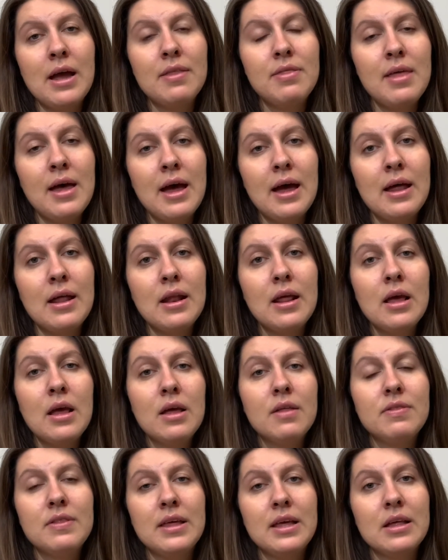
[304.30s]
that
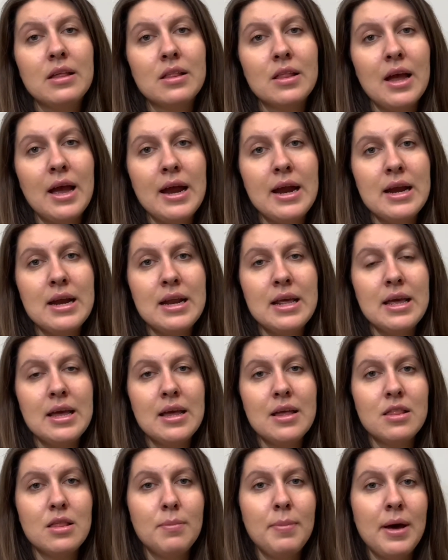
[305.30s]
the anxiety
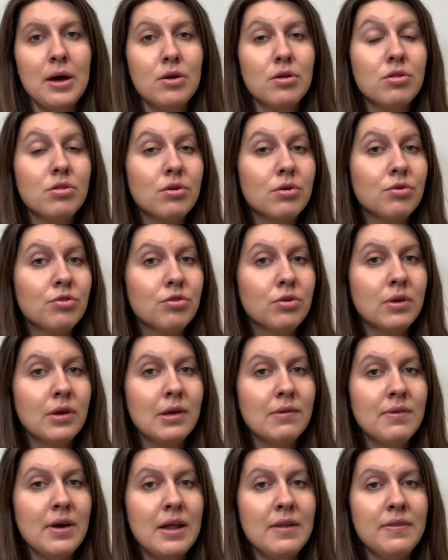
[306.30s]
is about a social
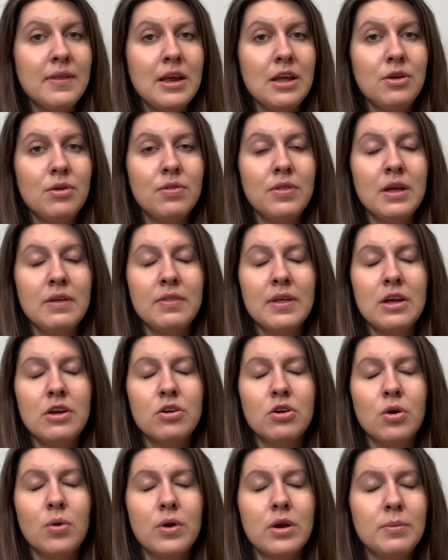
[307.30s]
event that you think that
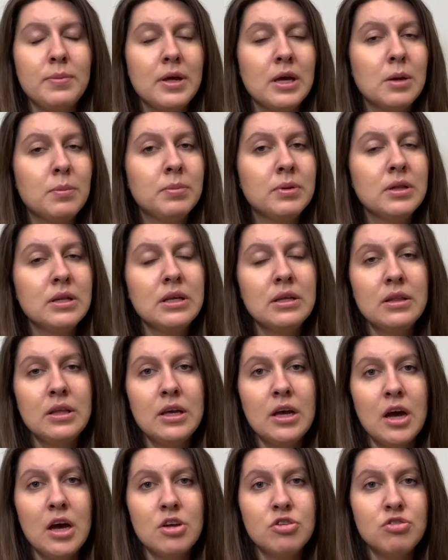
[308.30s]
you're going to be
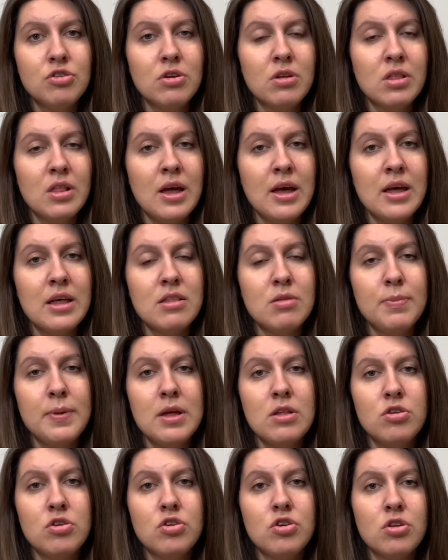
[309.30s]
completely ostracized
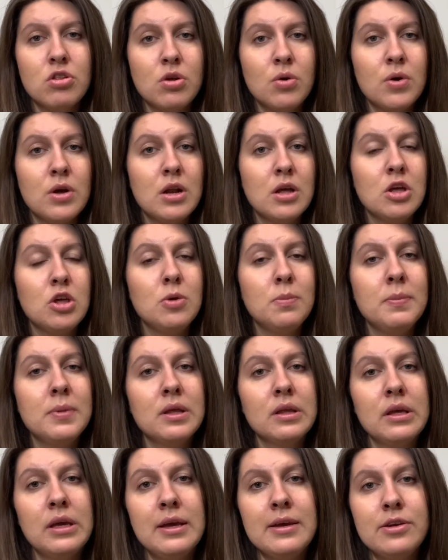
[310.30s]
because you're just going to
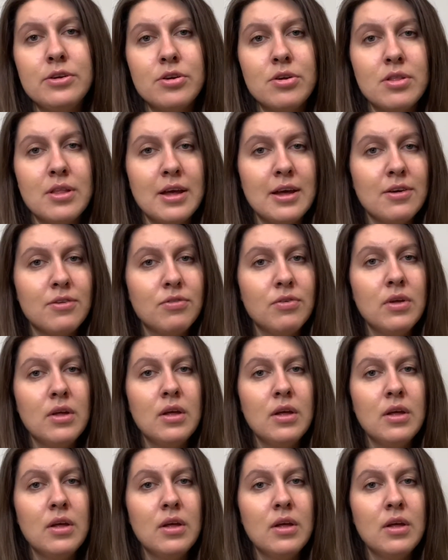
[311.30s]
humiliate yourself